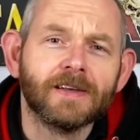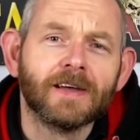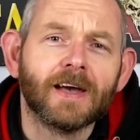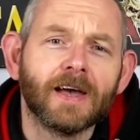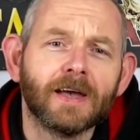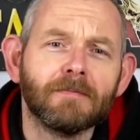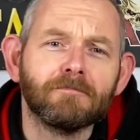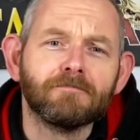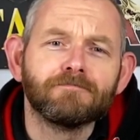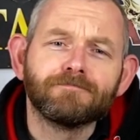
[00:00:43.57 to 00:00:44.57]

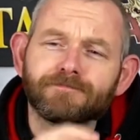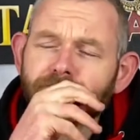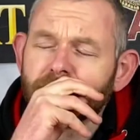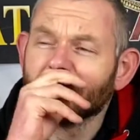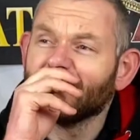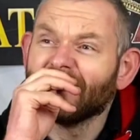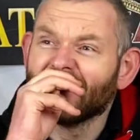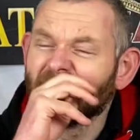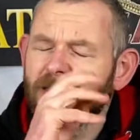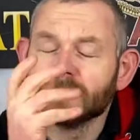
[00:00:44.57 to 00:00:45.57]

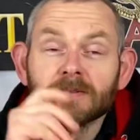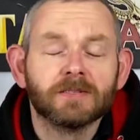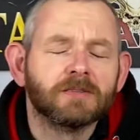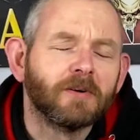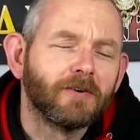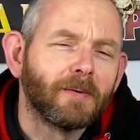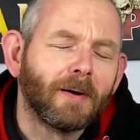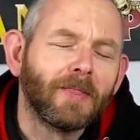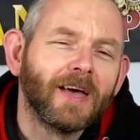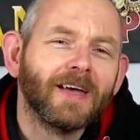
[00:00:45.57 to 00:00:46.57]
somewhere
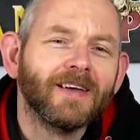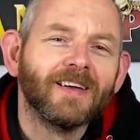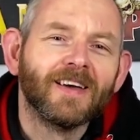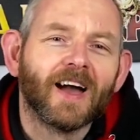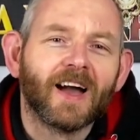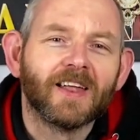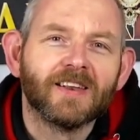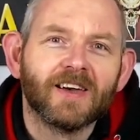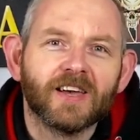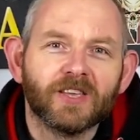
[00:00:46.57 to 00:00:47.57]
about there, and
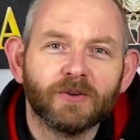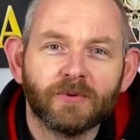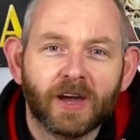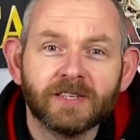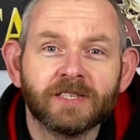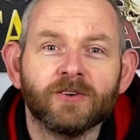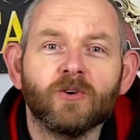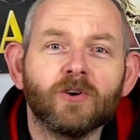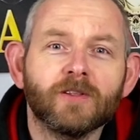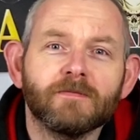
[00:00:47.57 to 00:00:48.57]
united
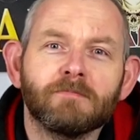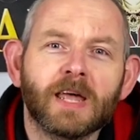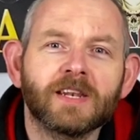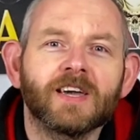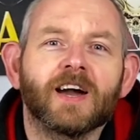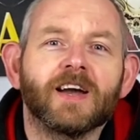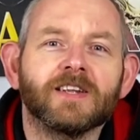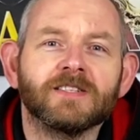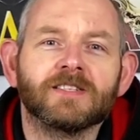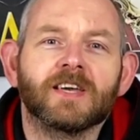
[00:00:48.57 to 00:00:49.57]
all of
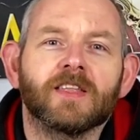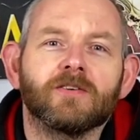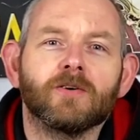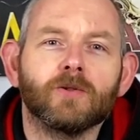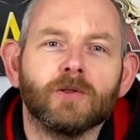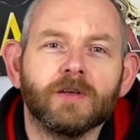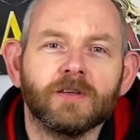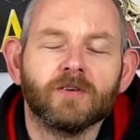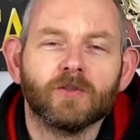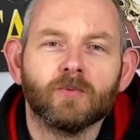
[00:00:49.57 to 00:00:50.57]
mankind together, all the
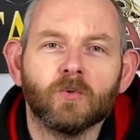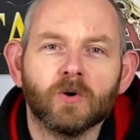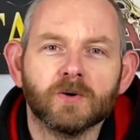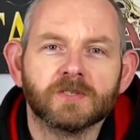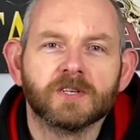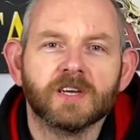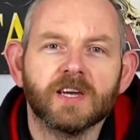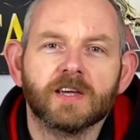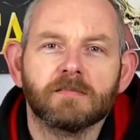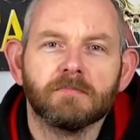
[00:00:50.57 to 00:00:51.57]
wars on
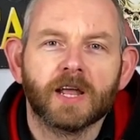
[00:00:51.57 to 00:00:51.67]
Earth,